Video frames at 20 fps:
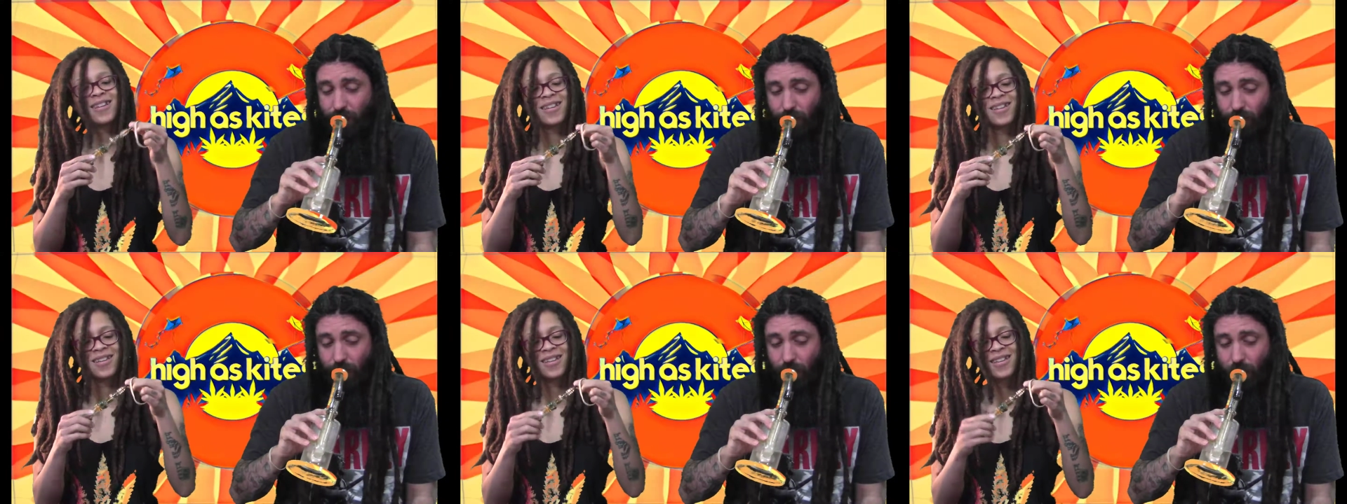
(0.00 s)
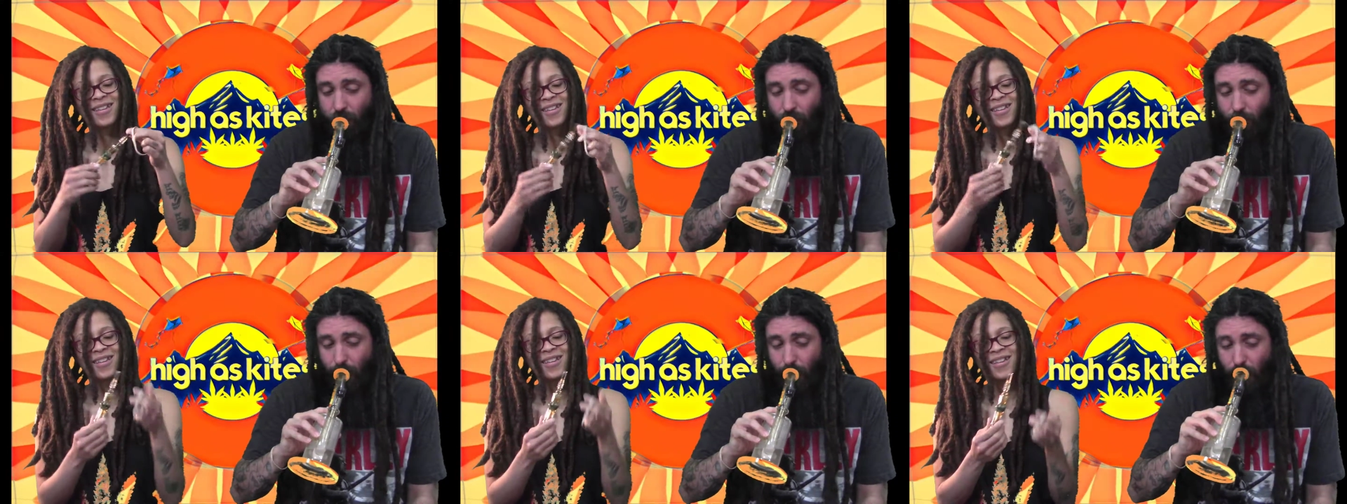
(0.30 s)

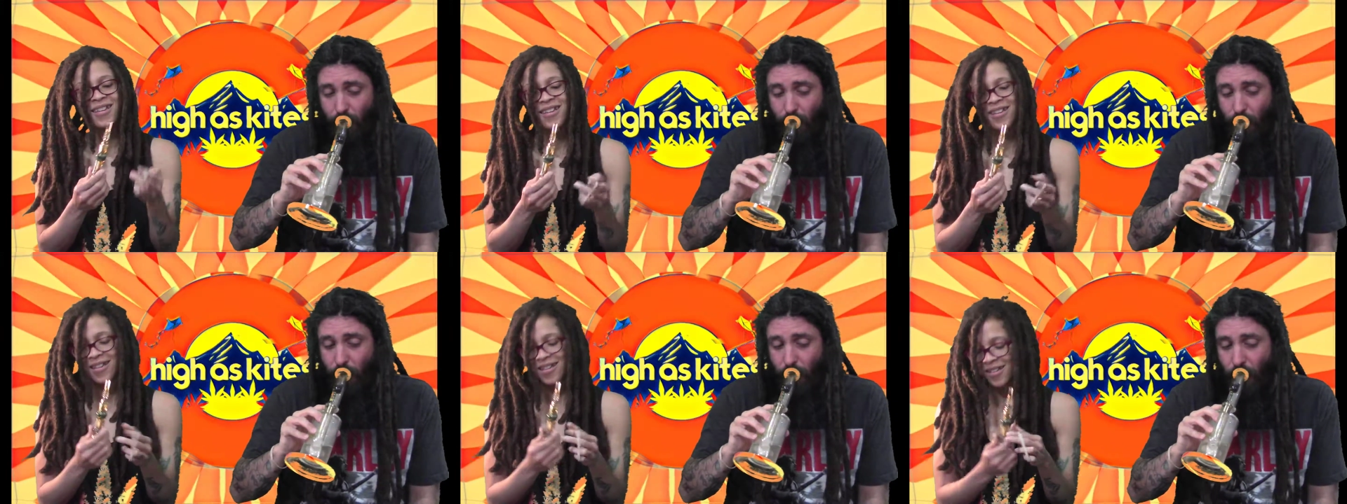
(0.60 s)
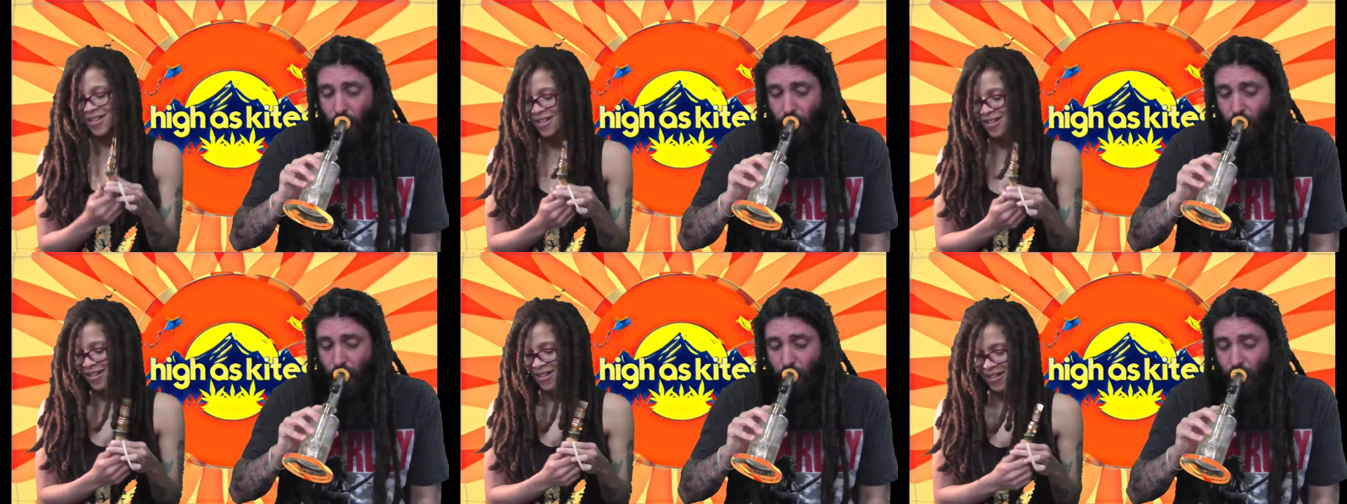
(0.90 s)

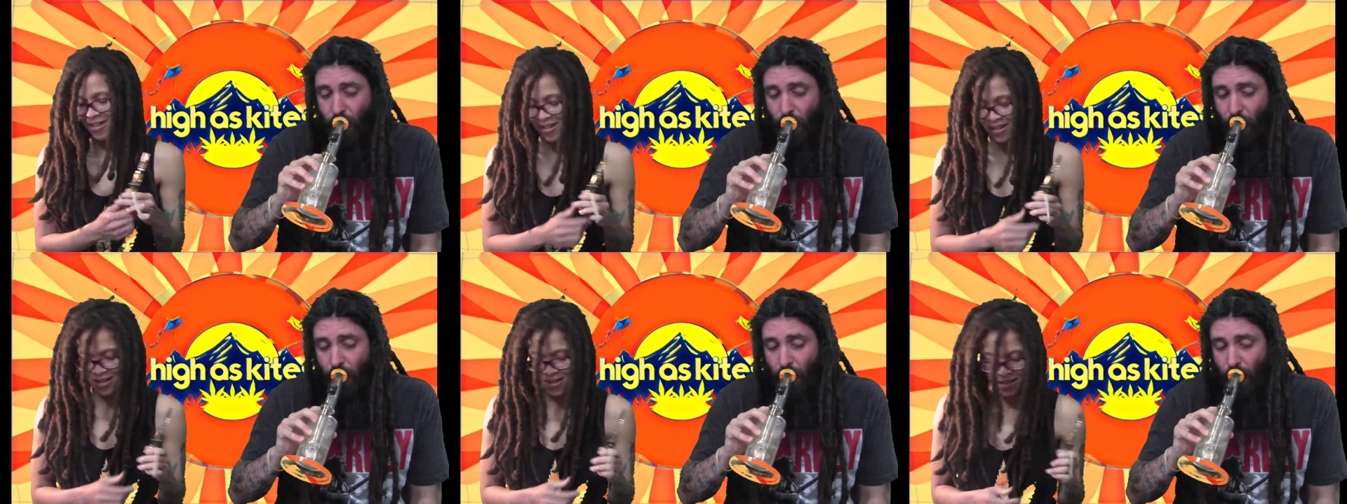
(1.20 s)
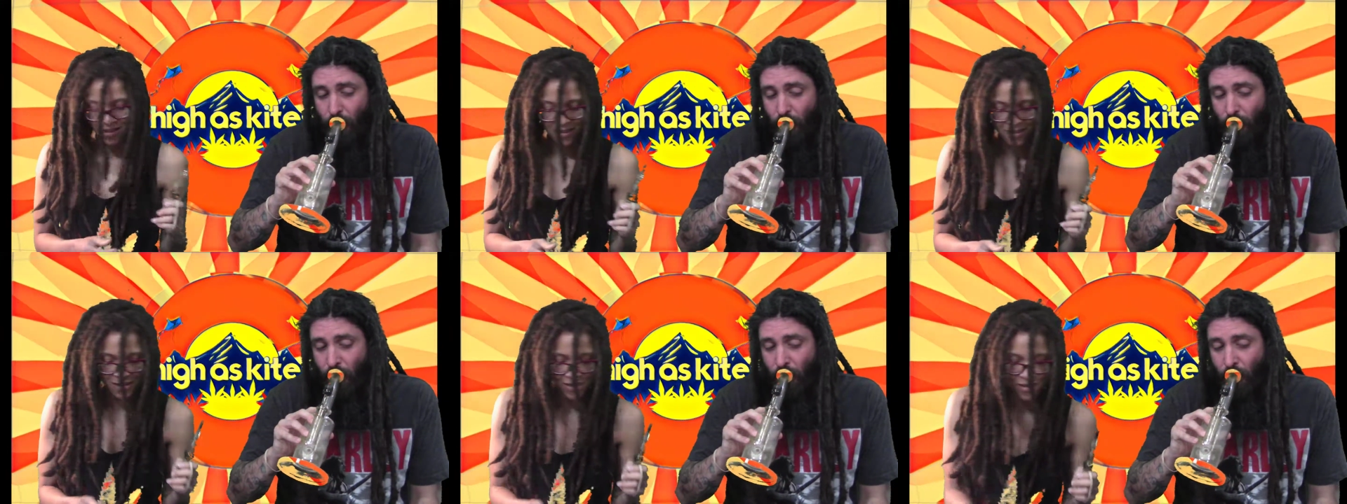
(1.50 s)

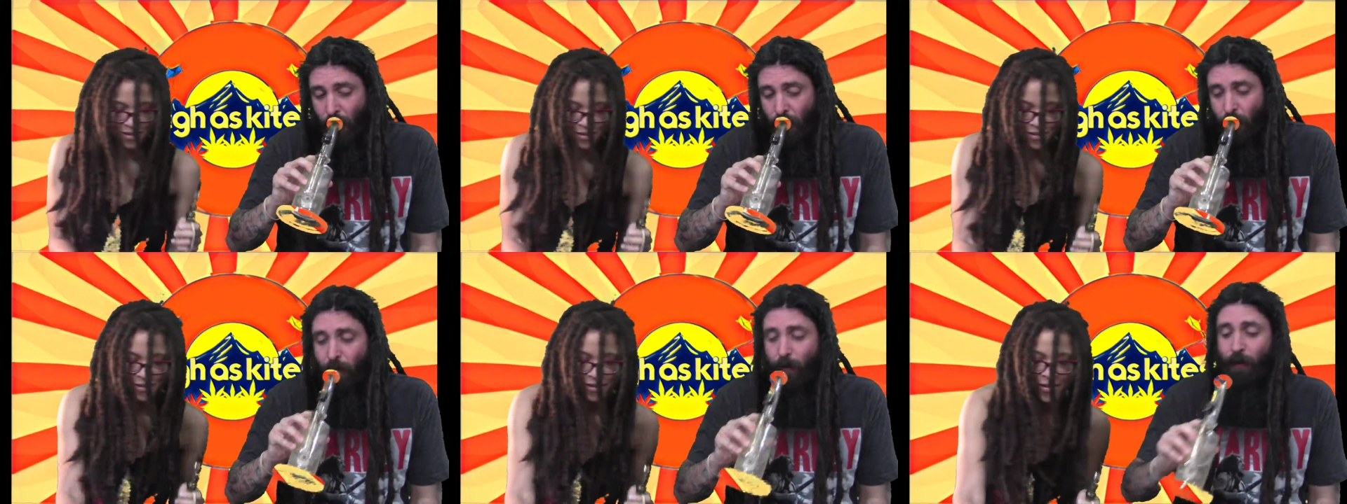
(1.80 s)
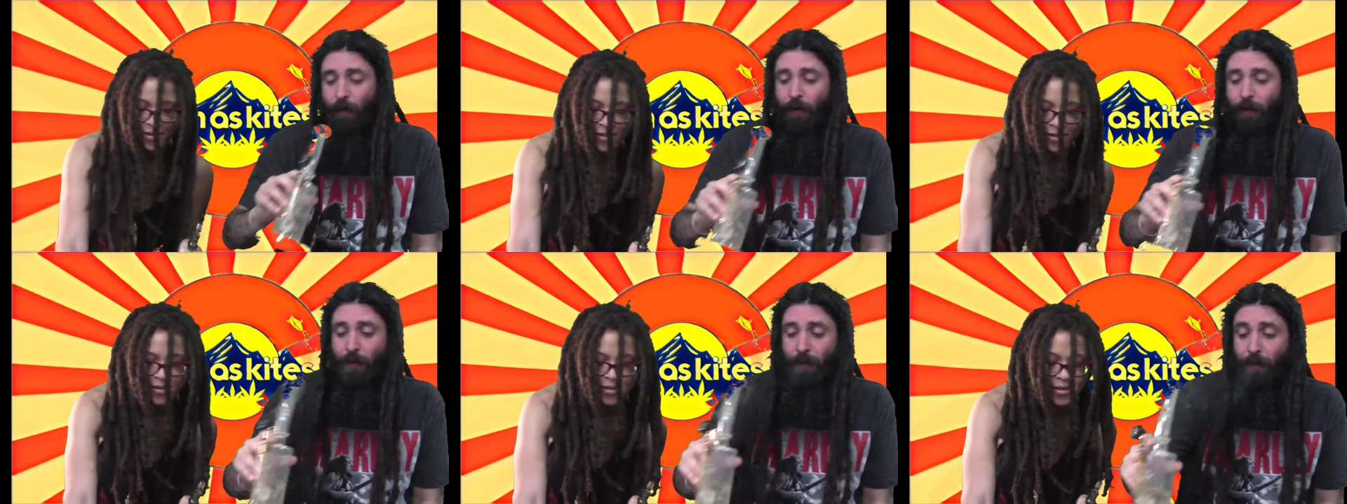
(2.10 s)

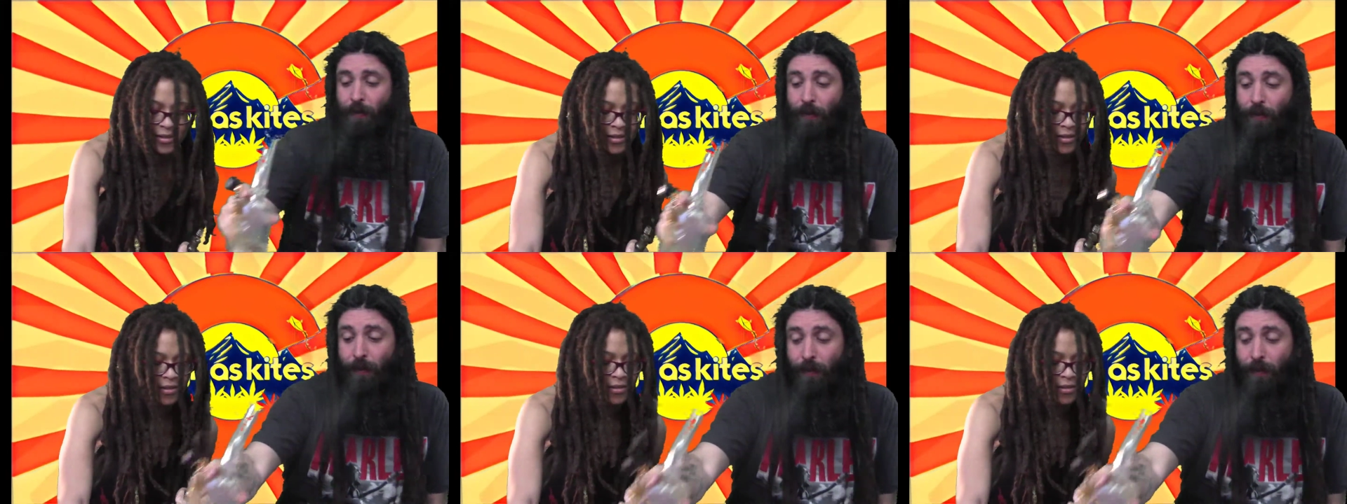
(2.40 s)
Nobody speaks.